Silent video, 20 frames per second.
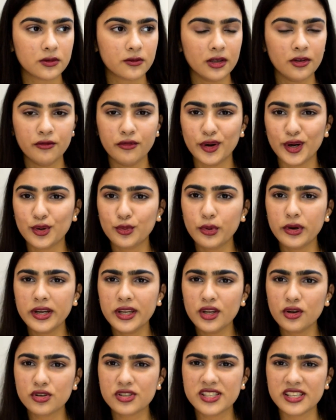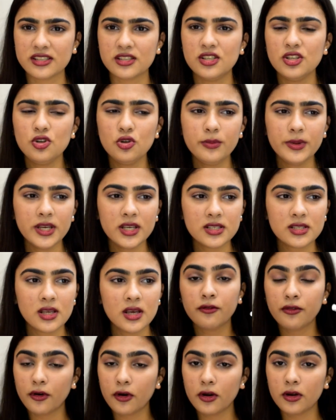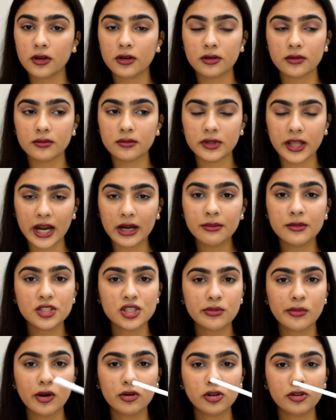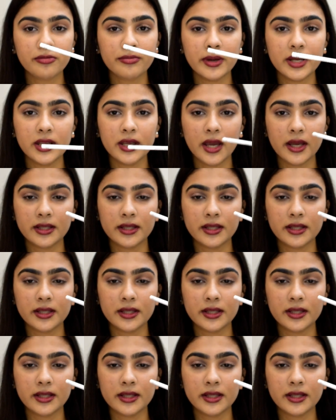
120 or 60 rupees? For that much amount of money,